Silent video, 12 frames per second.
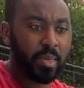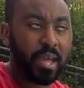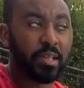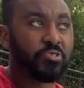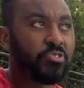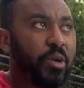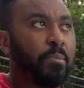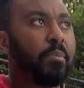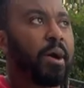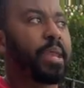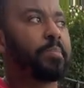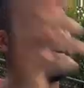and
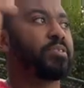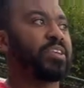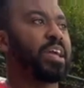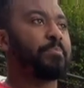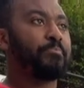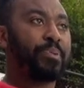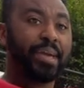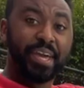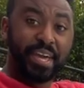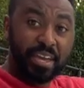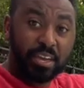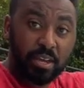somebody puts a
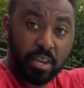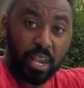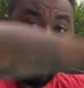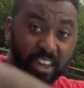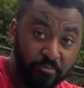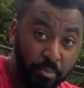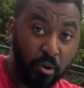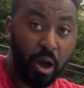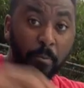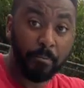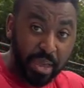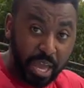big lifeboat,
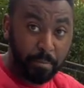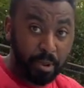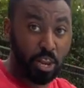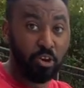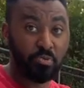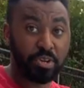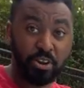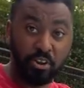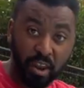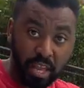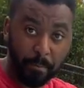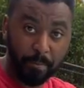a big balloon, you
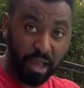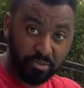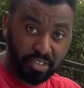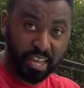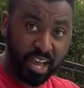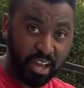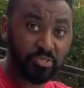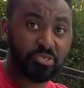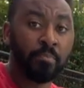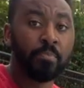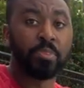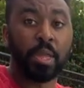know, like a bouncy house.
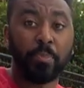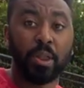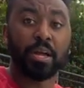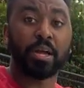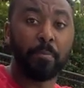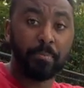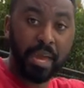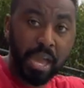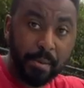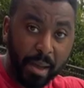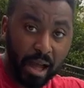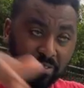They put like a
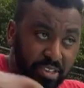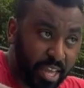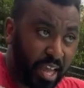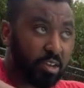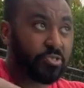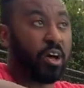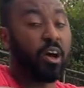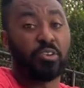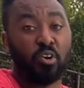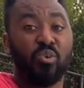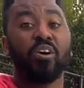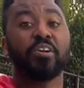big bouncy house on
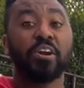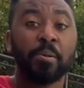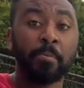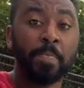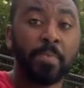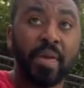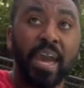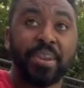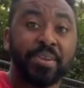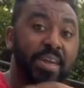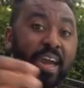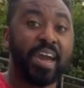the water,
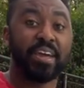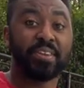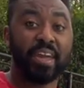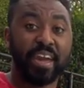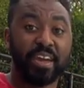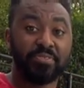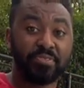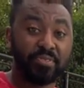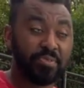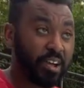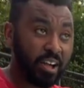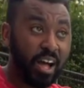and and and
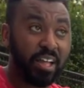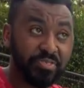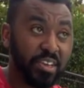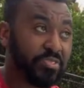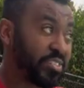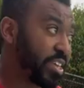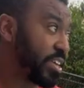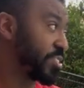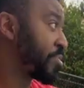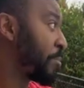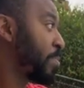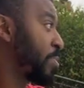the contest
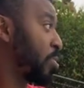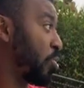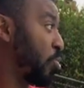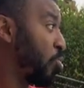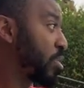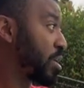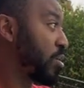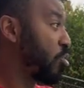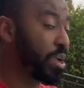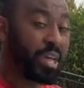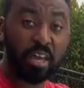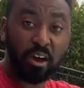is who
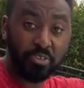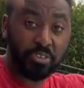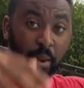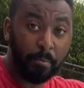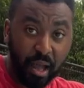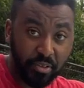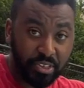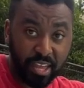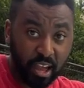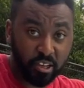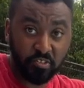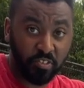who can get onto the bouncy
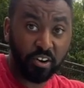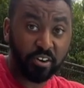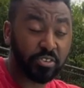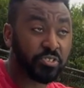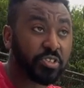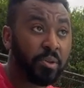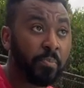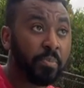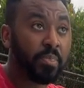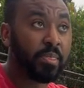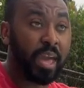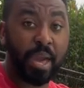house first
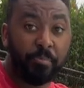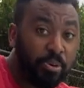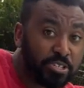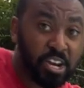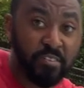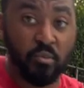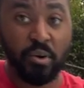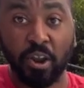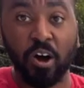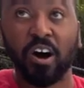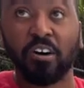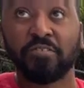and push everyone
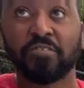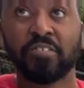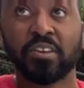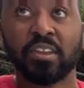off